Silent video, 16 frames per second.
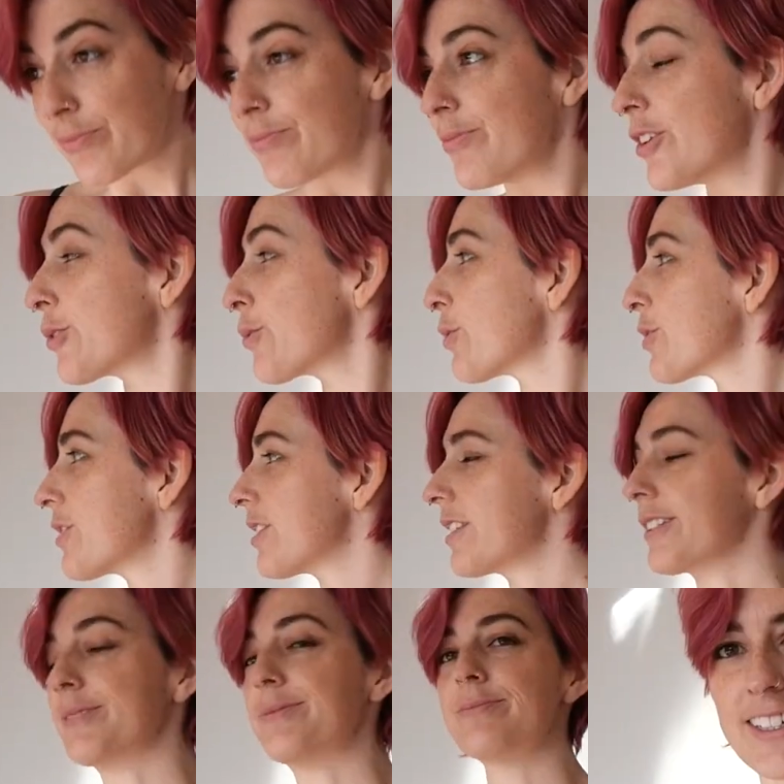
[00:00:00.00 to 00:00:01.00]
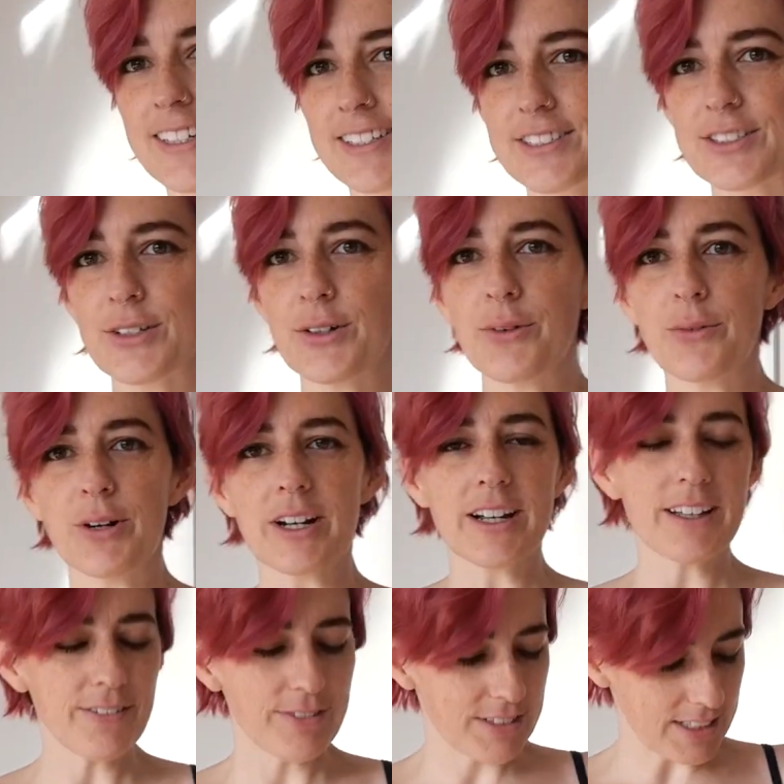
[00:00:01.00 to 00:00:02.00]
Dishwasher's done. So what I
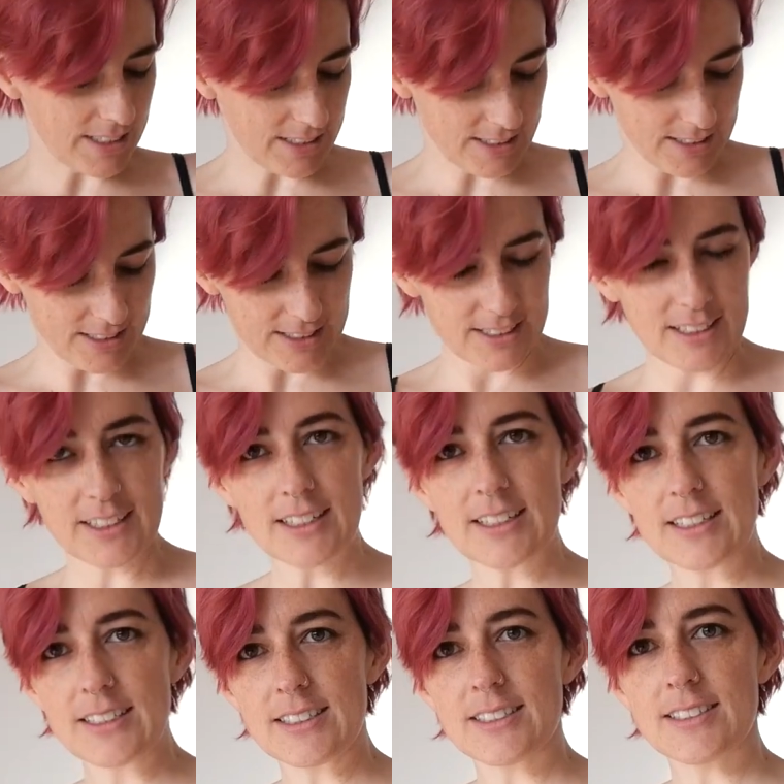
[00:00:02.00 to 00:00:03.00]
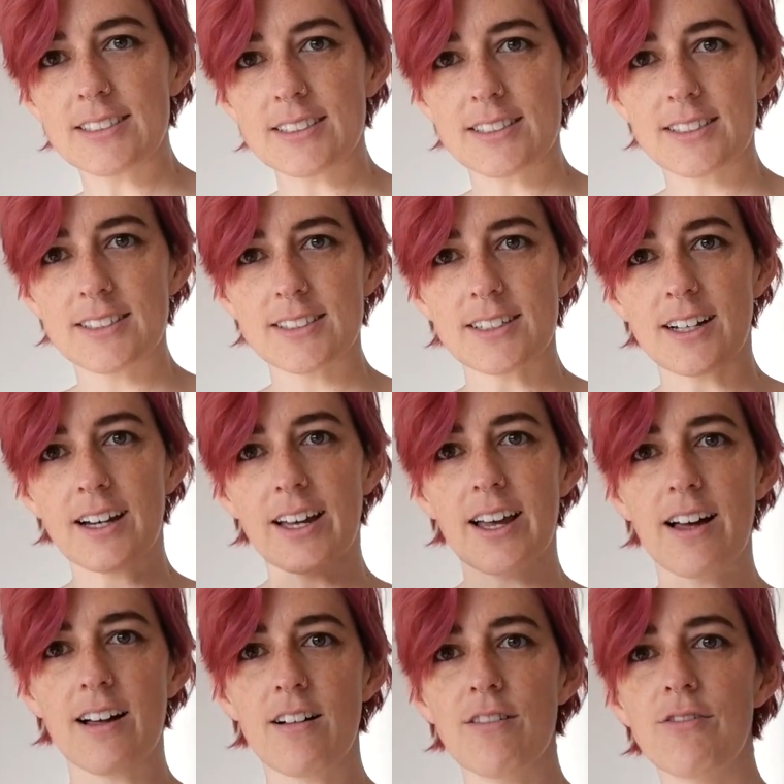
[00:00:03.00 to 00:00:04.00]
have done is I
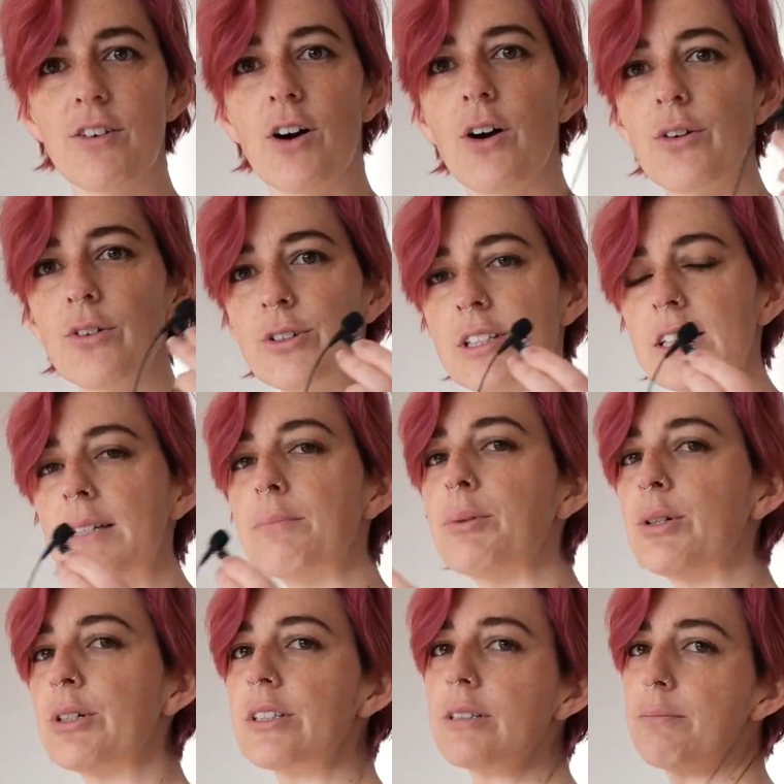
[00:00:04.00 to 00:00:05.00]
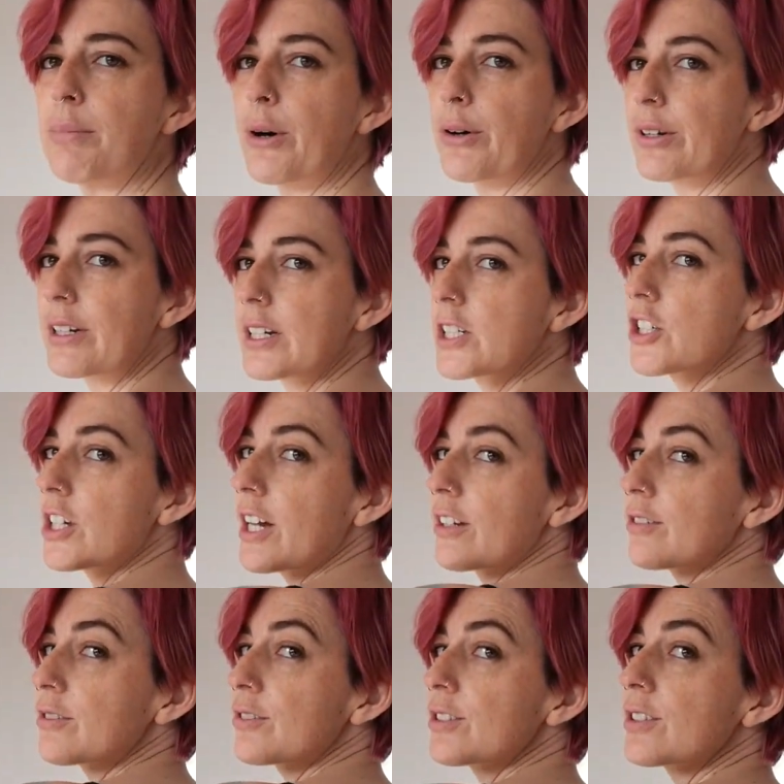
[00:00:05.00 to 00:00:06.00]
have only put the boning
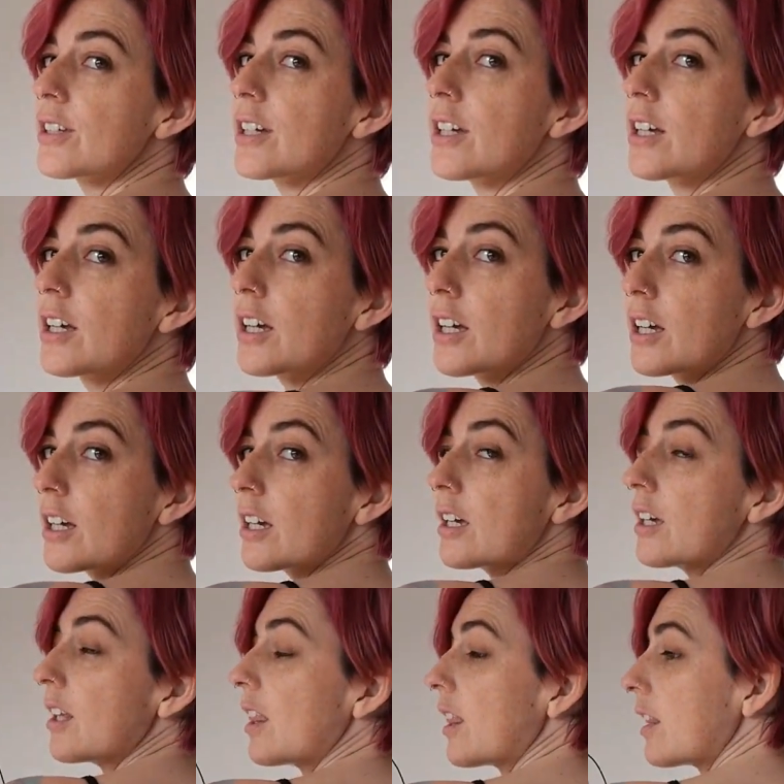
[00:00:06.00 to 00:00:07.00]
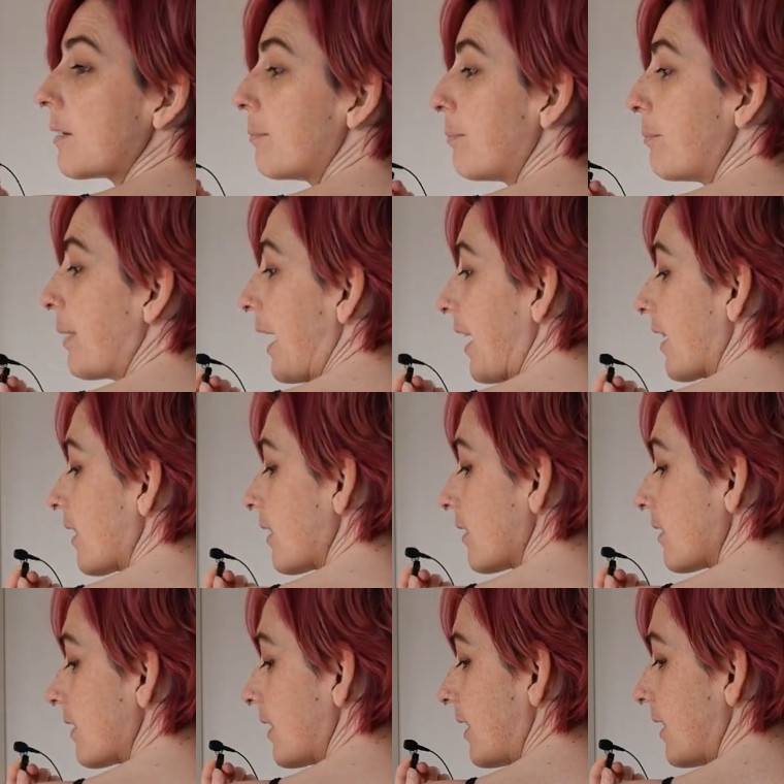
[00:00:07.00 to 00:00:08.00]
channels in the back
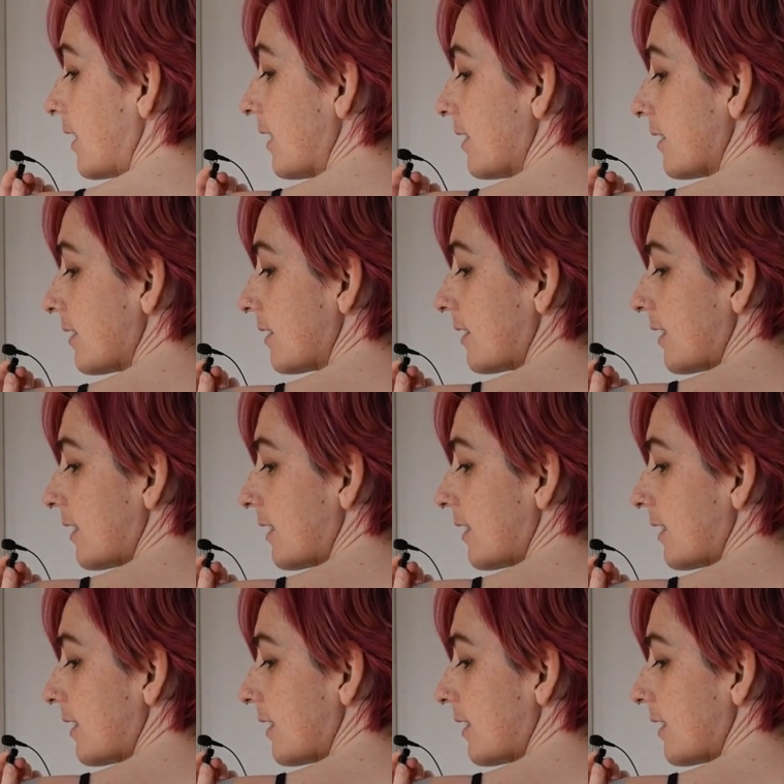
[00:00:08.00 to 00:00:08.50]
here,